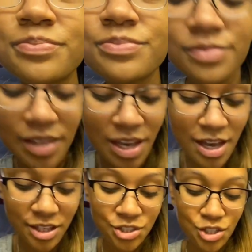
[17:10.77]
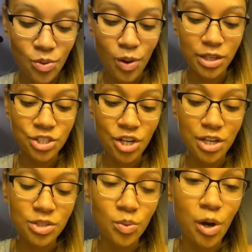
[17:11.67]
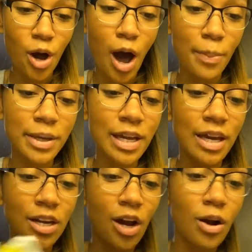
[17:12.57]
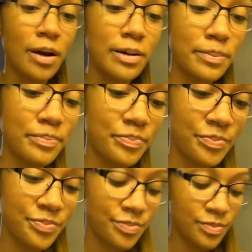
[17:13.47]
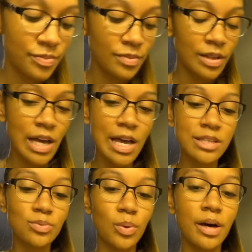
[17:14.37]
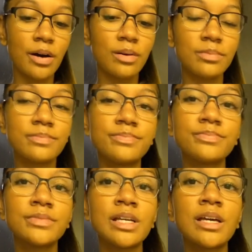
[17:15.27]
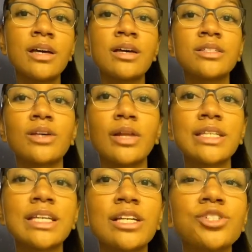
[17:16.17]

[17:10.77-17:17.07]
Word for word: She won a shirt as well. I'll be hitting her up as well. So let's get a drum roll.